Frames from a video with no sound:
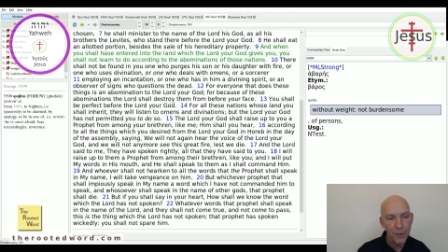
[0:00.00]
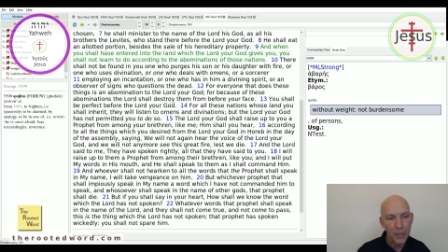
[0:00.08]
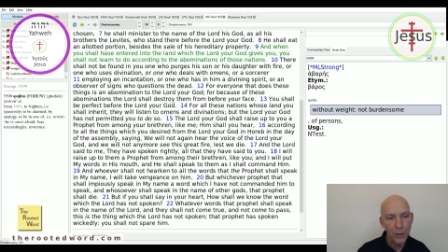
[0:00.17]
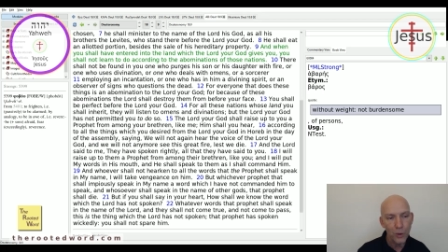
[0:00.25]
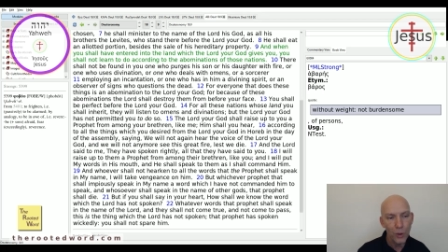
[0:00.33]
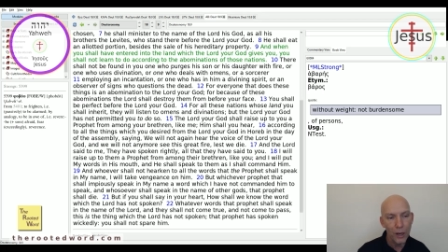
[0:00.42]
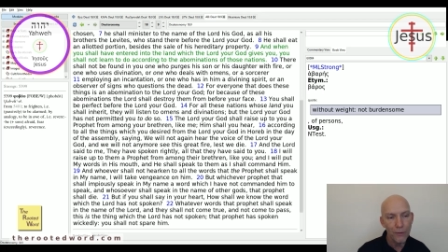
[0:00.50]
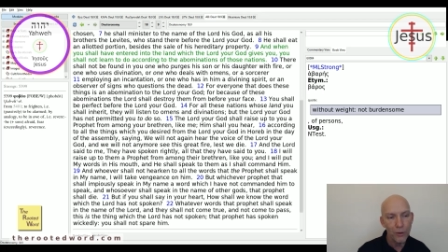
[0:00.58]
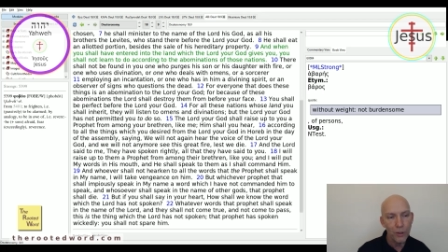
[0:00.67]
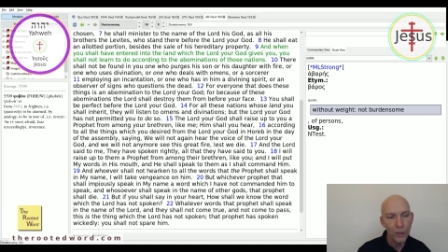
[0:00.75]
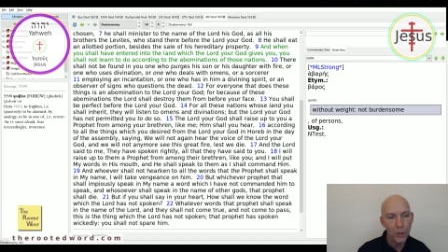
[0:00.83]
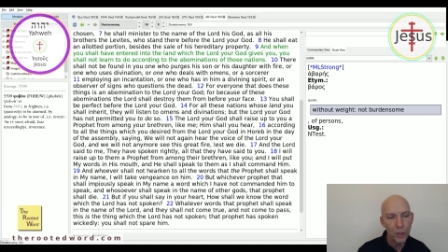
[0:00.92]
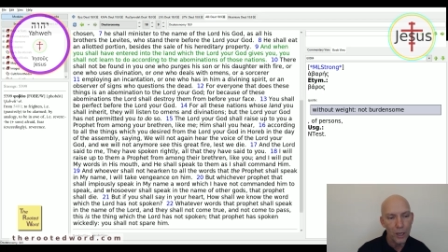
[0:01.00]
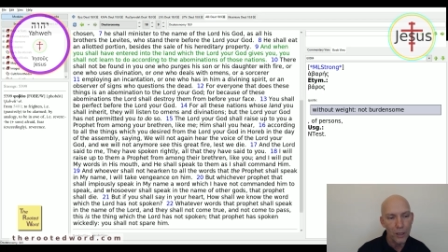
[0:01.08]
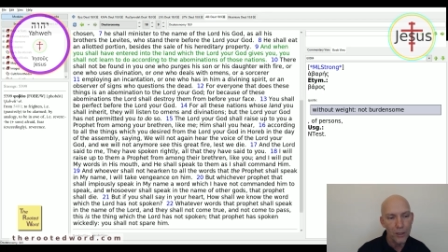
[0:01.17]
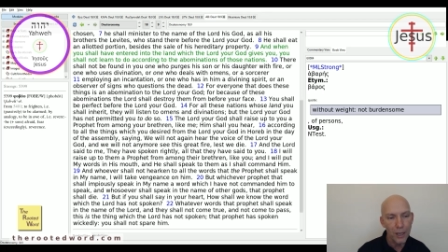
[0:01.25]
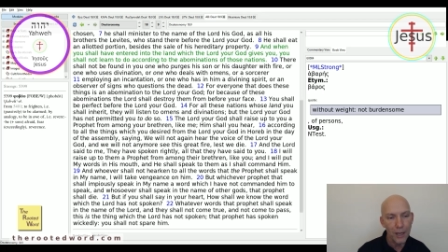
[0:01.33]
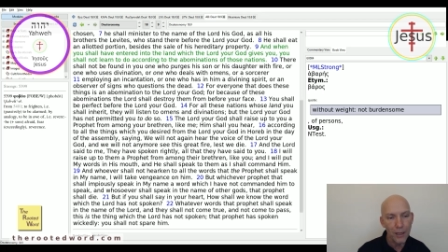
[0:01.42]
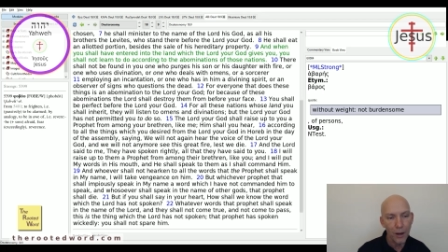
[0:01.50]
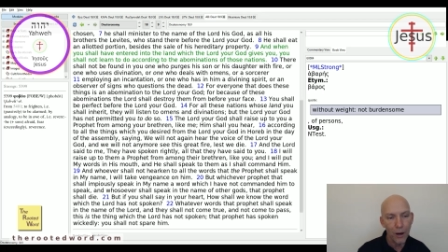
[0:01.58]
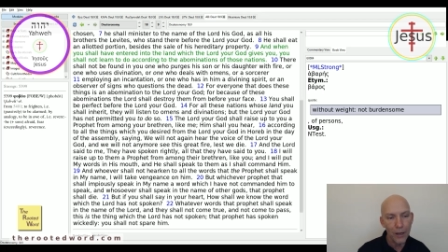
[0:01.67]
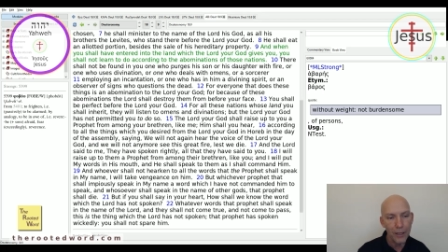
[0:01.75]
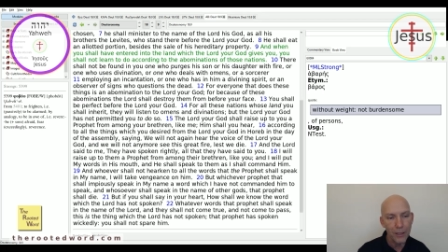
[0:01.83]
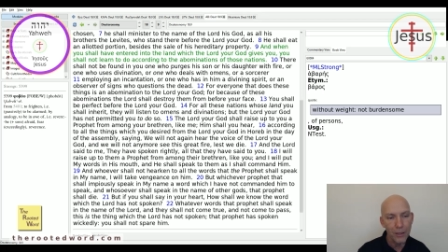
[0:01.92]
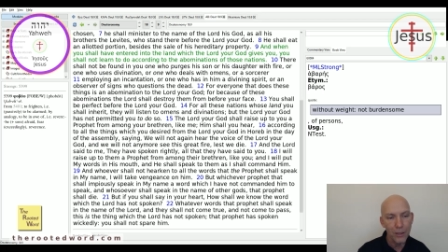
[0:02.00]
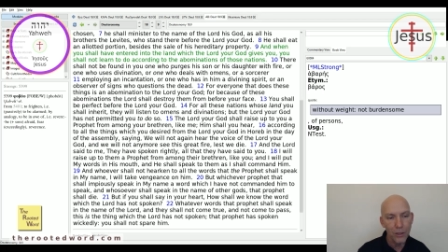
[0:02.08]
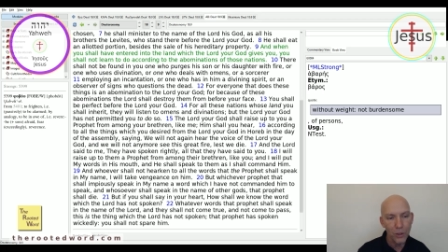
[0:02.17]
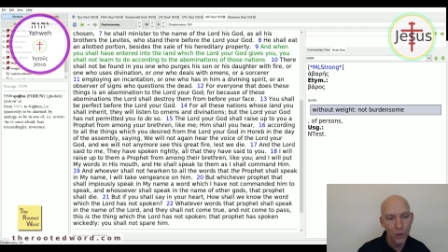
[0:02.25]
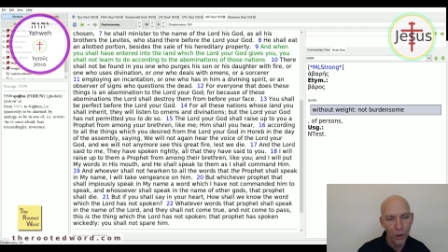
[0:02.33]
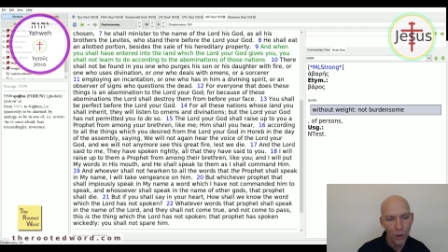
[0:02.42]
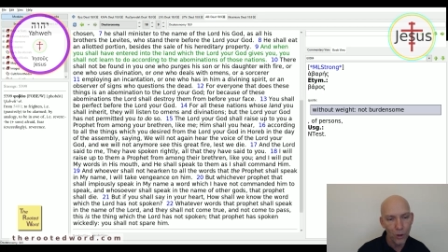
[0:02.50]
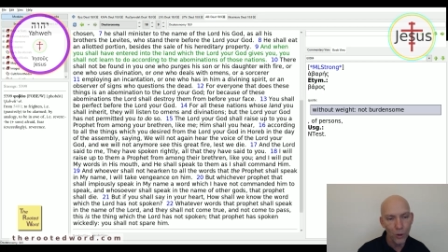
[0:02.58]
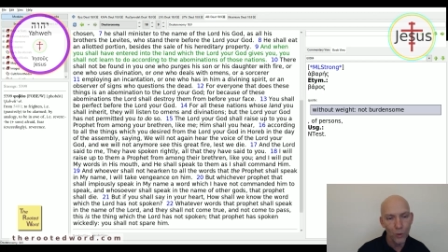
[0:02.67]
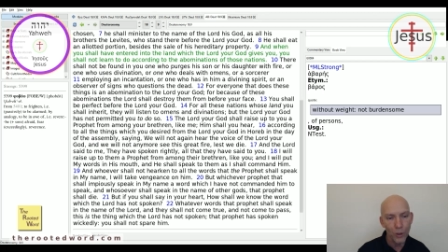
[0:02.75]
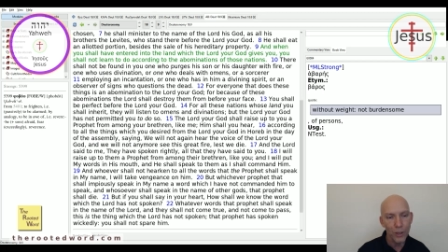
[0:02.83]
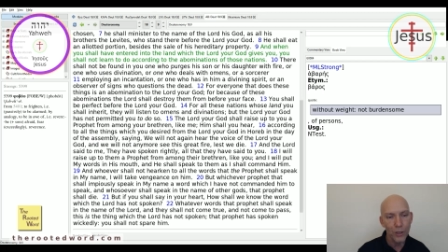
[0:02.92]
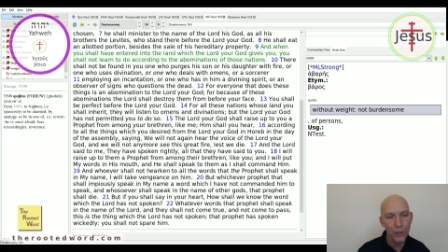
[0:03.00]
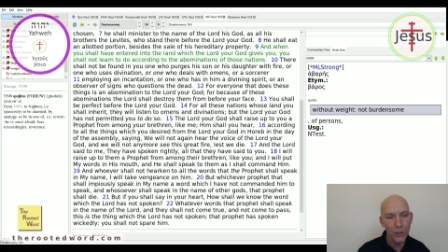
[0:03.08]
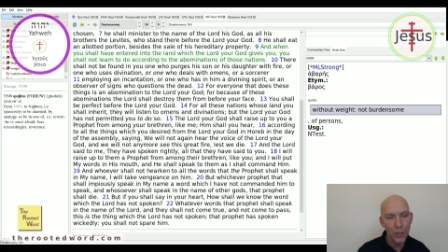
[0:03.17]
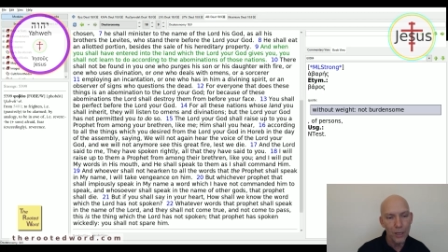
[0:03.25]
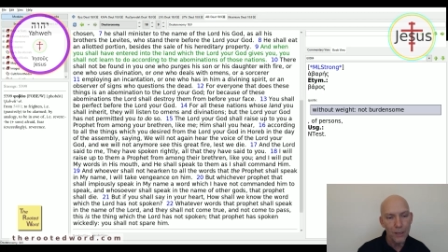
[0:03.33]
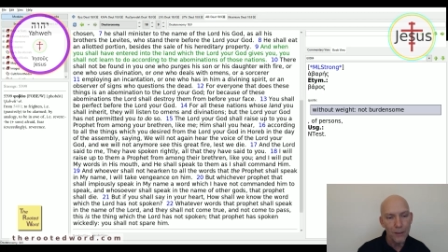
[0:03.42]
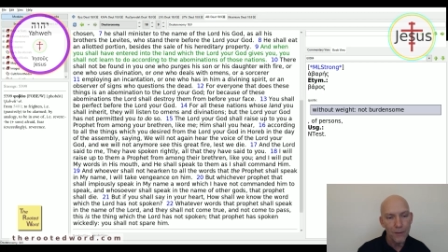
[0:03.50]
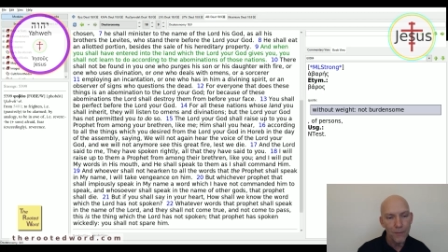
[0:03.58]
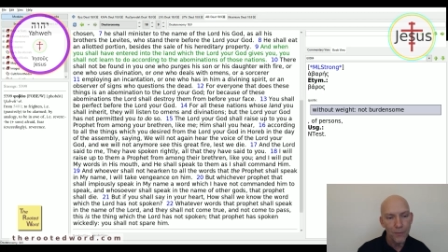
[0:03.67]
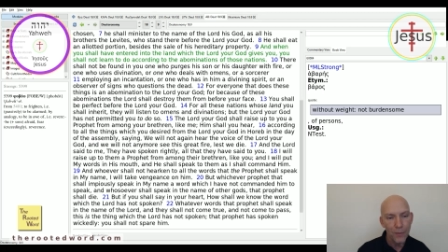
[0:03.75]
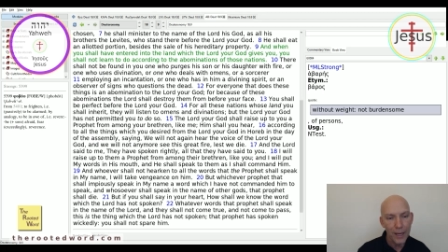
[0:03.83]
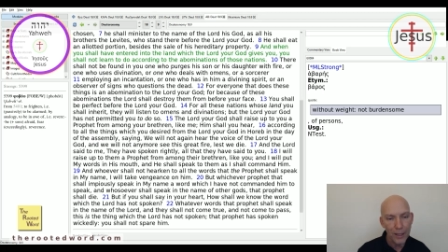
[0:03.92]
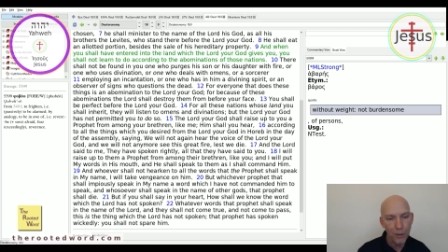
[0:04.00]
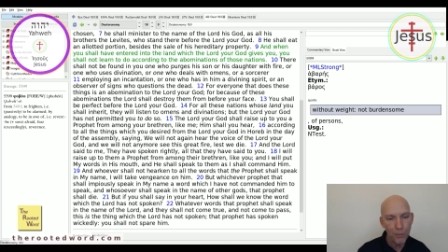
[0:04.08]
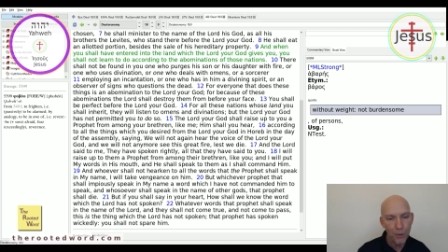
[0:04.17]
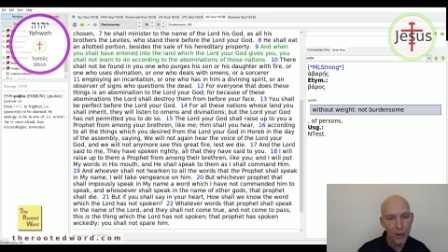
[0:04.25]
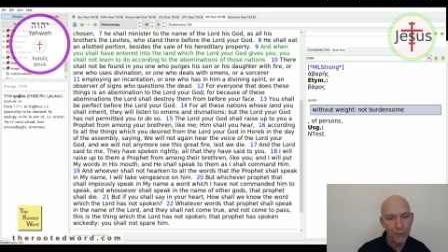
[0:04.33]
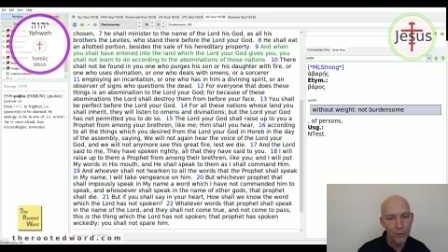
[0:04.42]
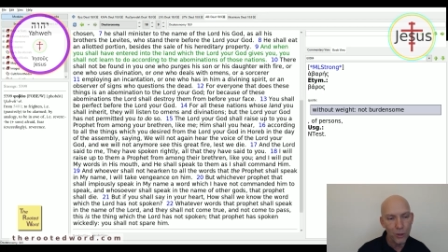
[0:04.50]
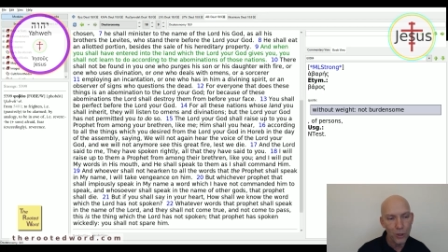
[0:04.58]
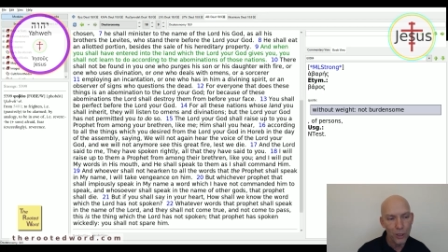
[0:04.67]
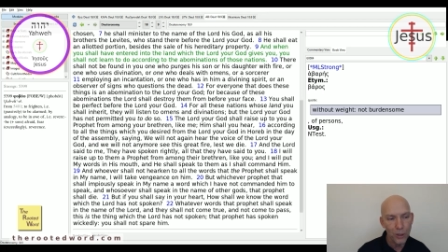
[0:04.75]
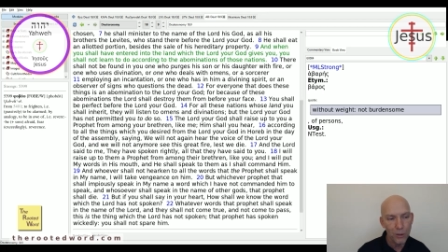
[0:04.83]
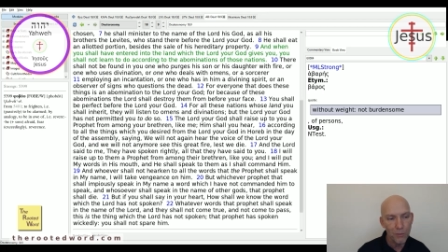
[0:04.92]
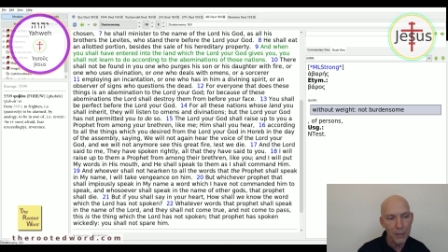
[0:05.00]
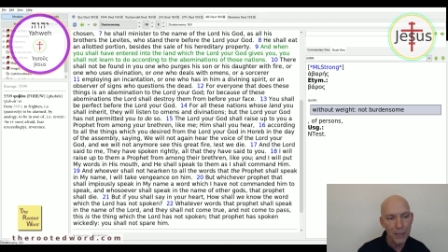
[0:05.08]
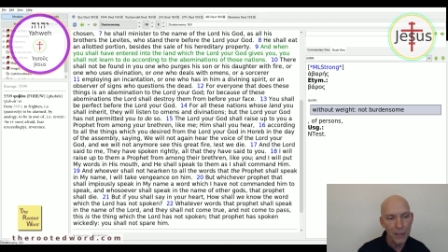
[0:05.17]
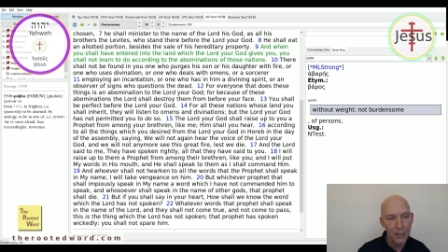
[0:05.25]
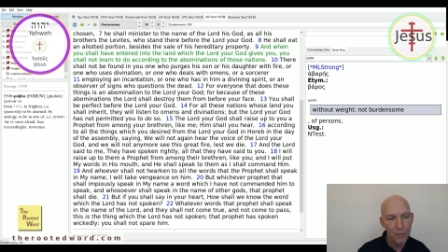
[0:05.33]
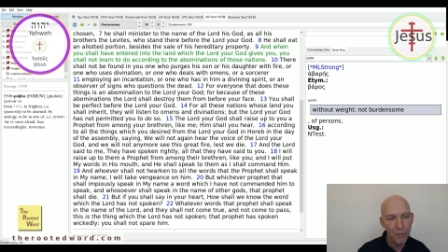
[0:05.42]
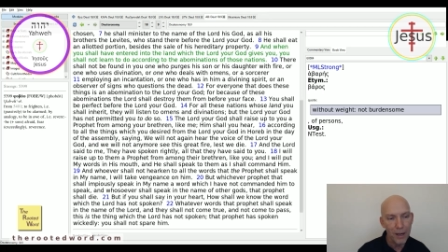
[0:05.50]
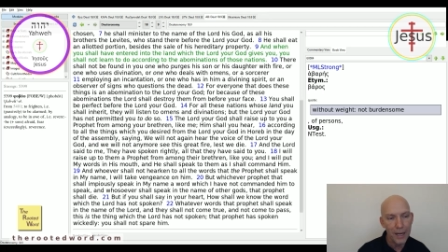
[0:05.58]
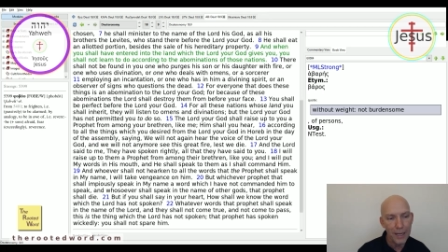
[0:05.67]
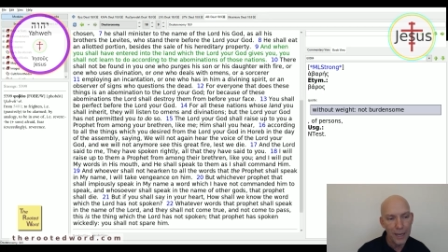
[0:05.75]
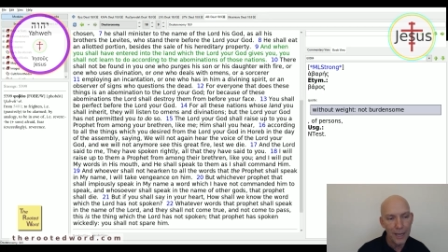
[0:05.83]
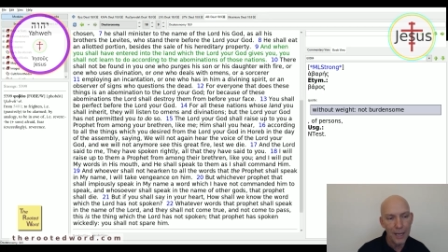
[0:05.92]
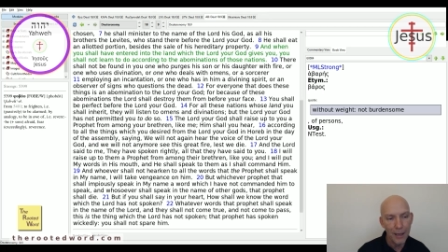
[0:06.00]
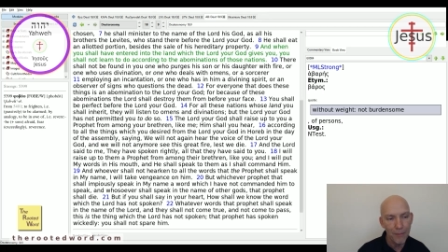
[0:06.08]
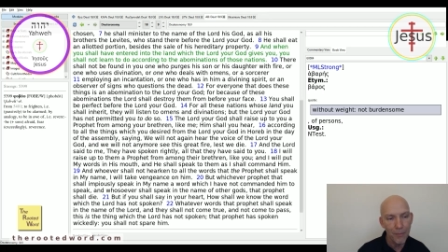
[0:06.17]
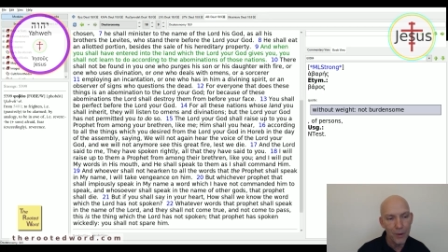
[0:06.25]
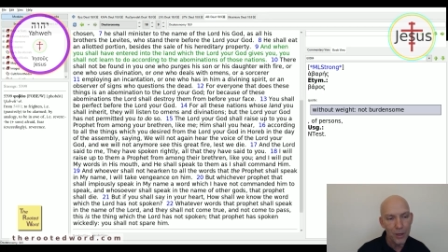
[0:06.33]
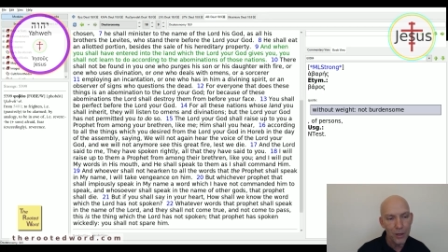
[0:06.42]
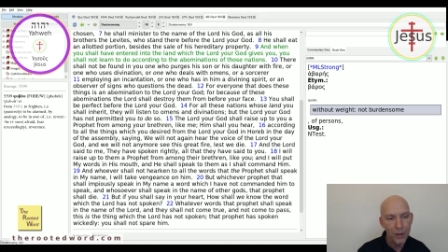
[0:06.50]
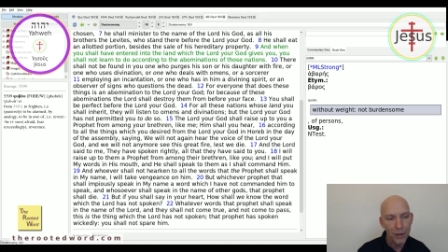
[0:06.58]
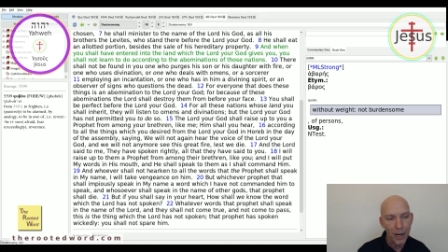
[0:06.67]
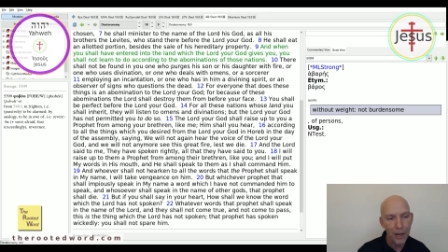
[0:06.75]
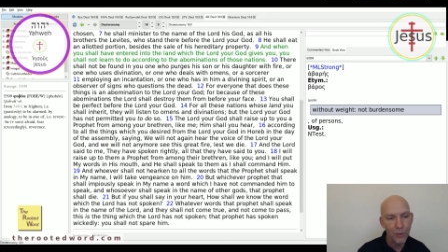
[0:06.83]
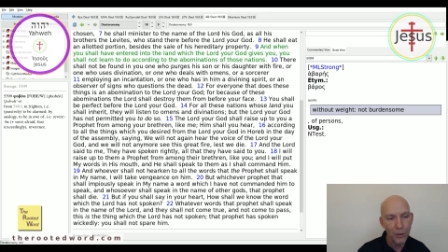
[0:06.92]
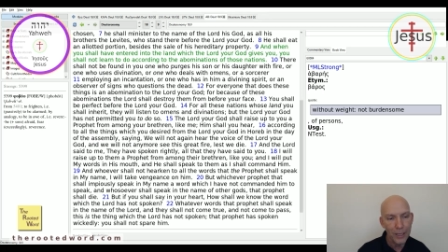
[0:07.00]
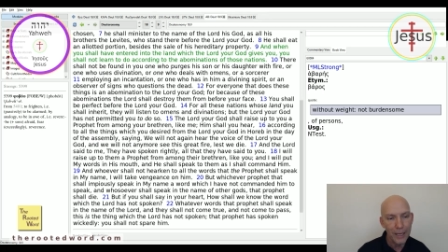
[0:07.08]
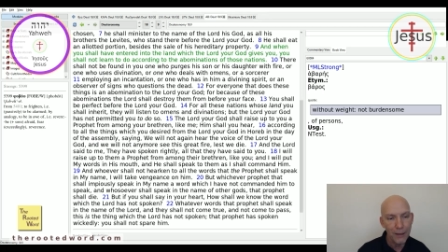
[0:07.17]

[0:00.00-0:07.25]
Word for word: And whoever shall not hearken to all the words that the prophet shall speak in my name, I will take